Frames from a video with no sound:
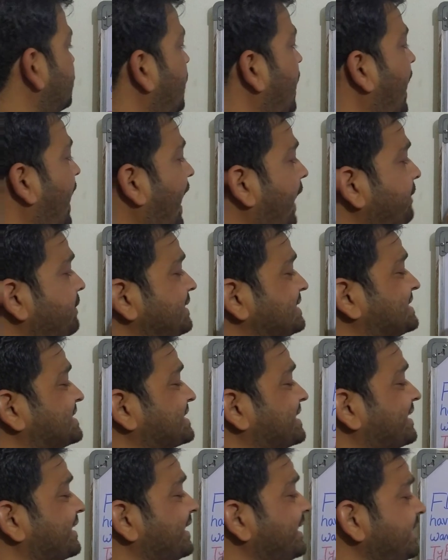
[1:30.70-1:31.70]
have
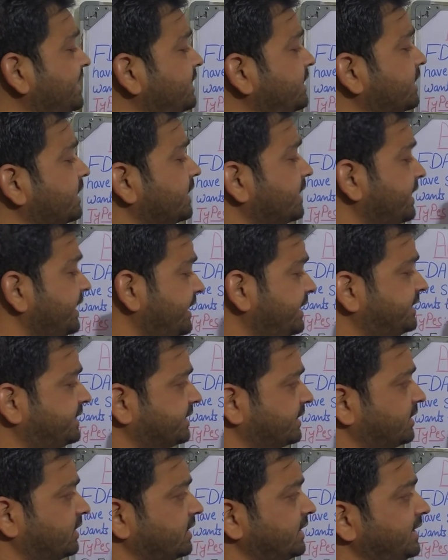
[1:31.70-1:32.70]
screened
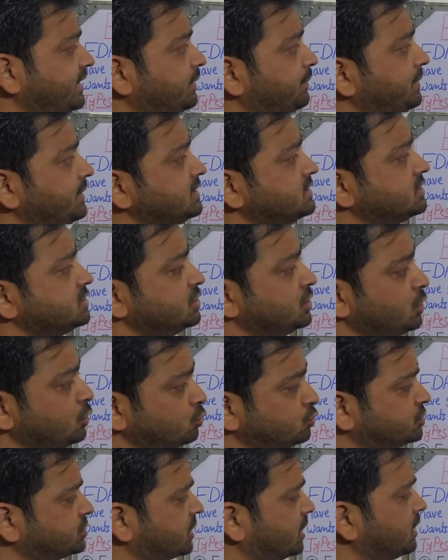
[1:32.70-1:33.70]
it, it means new
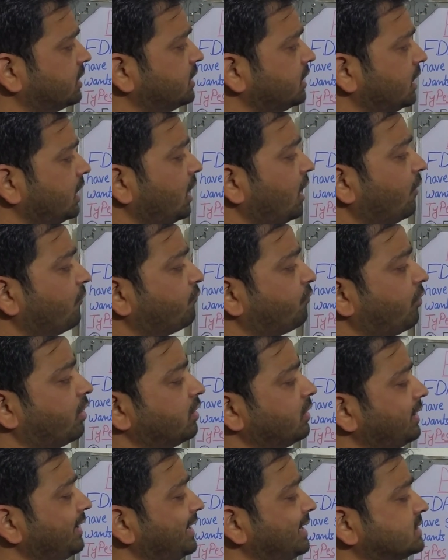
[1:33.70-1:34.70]
drug,
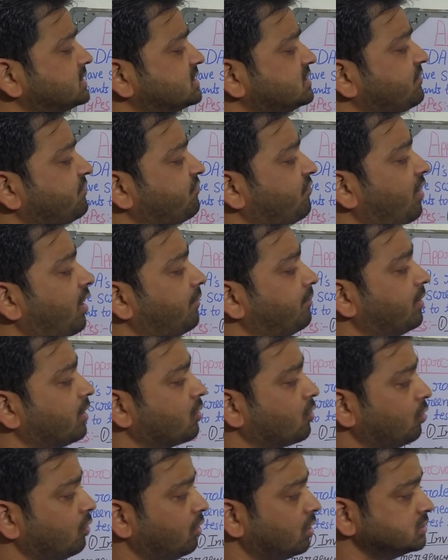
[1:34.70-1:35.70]
for its
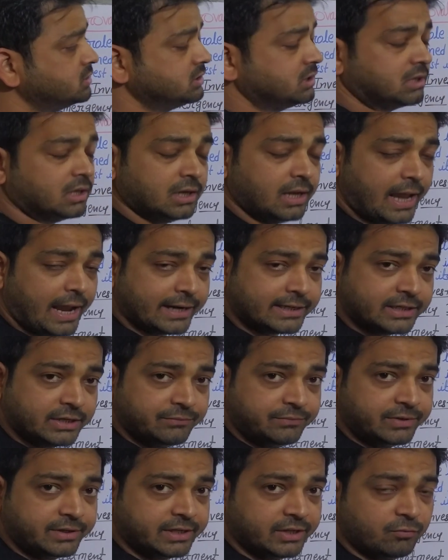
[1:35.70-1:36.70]
pharmacological
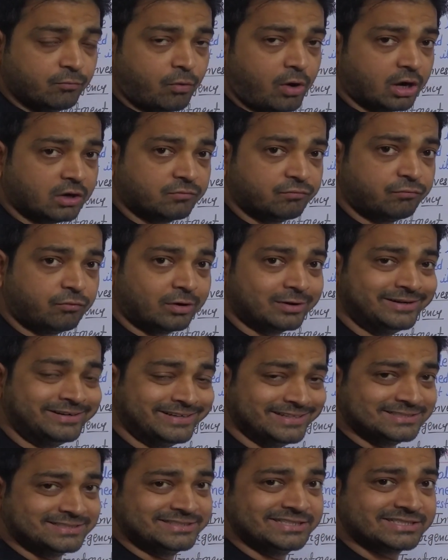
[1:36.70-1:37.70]
activity, what for it
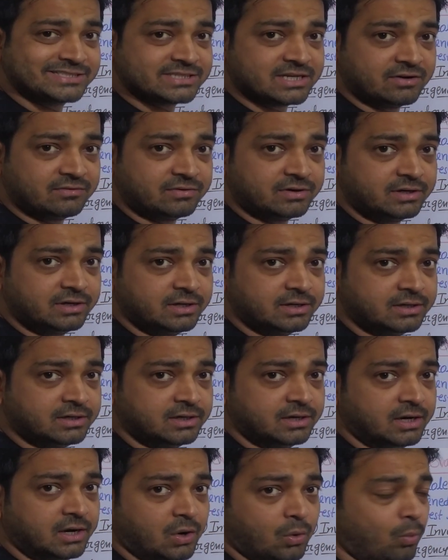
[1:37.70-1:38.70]
is discovered,
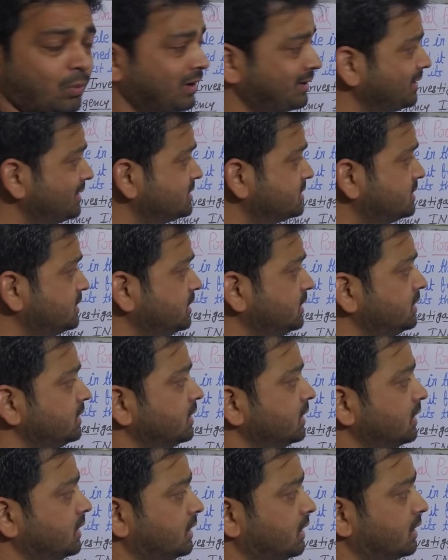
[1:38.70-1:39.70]
what is the
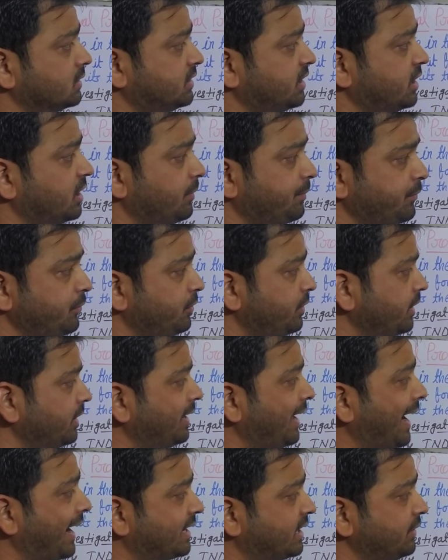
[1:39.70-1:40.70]
therapeutic
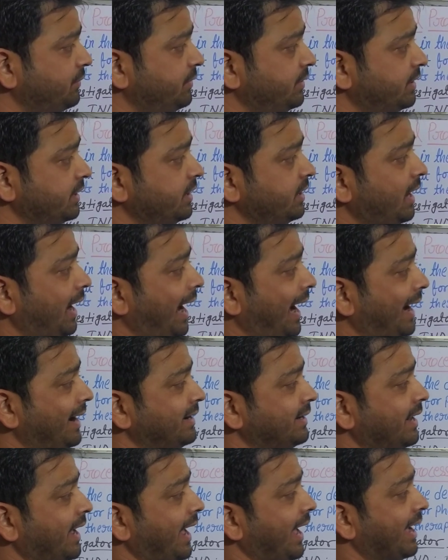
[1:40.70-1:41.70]
activity
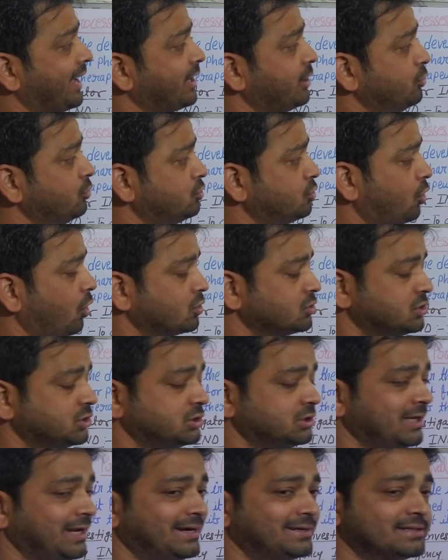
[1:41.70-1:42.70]
and acute
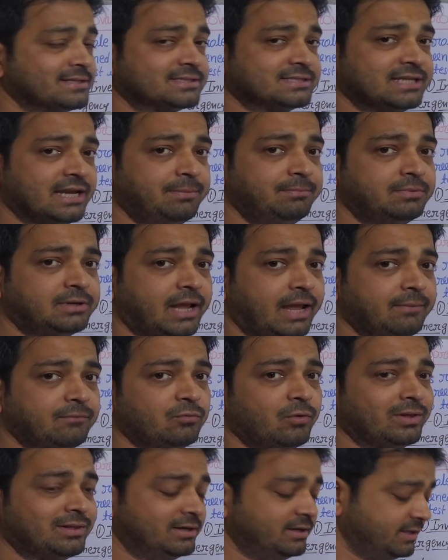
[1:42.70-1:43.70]
toxicity at the same time,
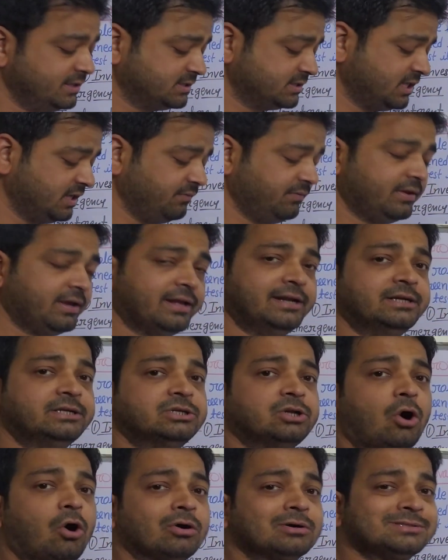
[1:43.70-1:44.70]
whether it is giving any
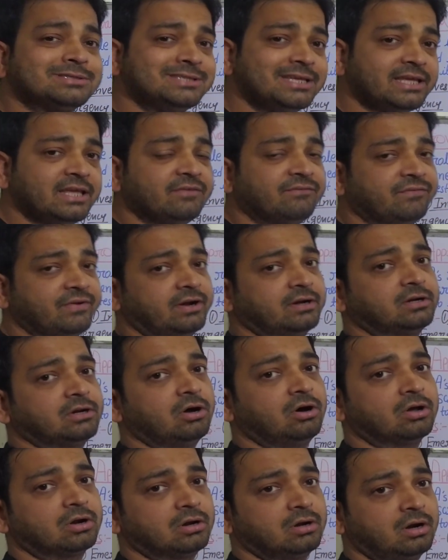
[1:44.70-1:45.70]
toxic effect
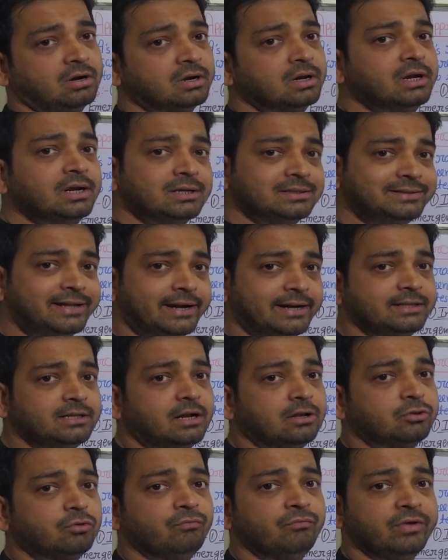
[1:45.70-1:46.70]
or not, that is
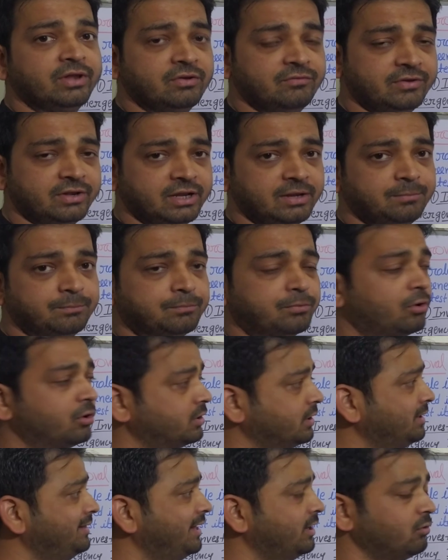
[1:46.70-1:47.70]
also very very
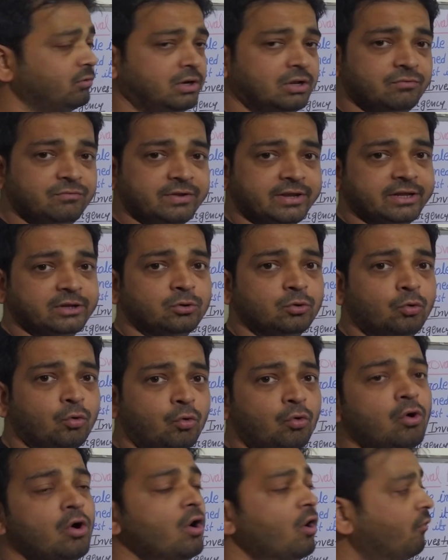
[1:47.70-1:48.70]
important. Then only we can
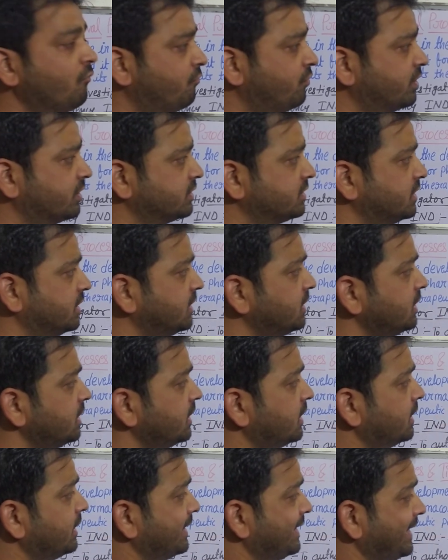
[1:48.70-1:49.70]
go further
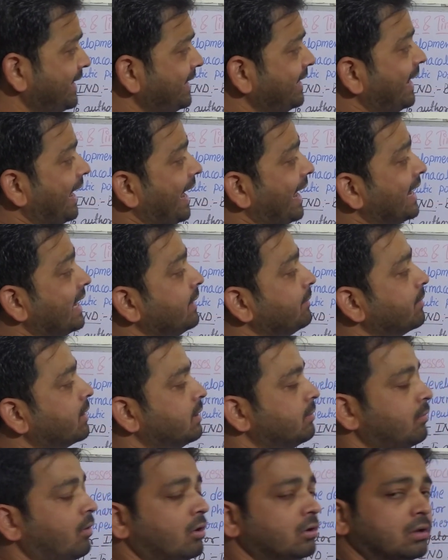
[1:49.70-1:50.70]
in animal
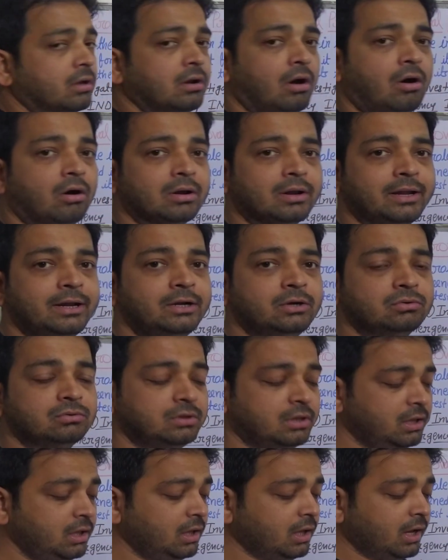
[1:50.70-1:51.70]
model or into
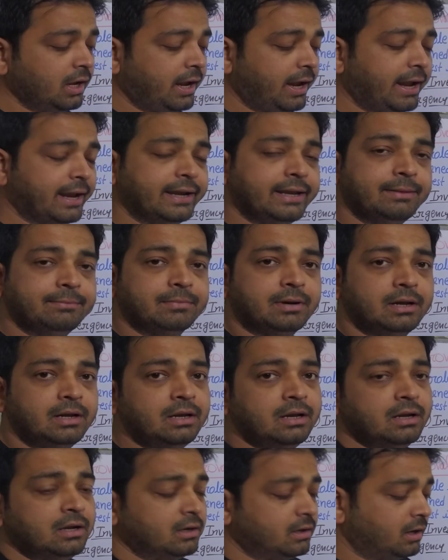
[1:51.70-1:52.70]
the animal
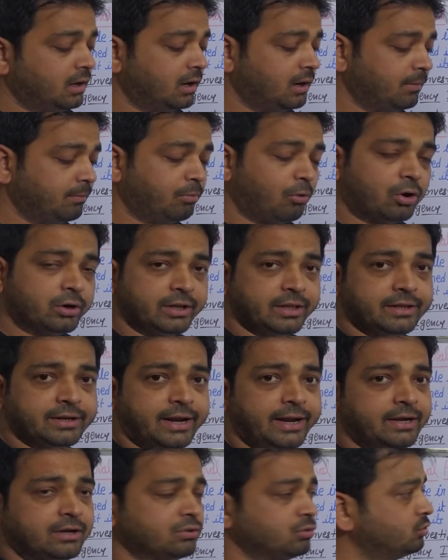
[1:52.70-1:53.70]
body,
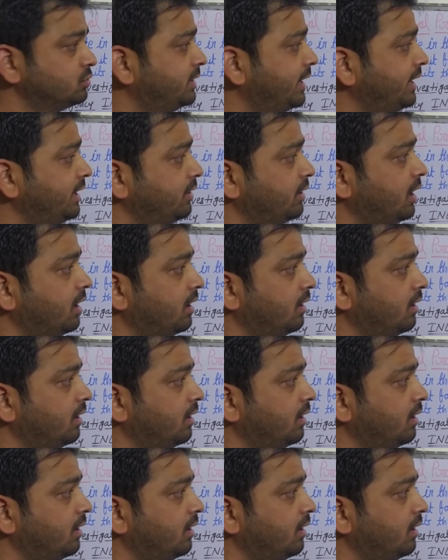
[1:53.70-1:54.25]
right? So then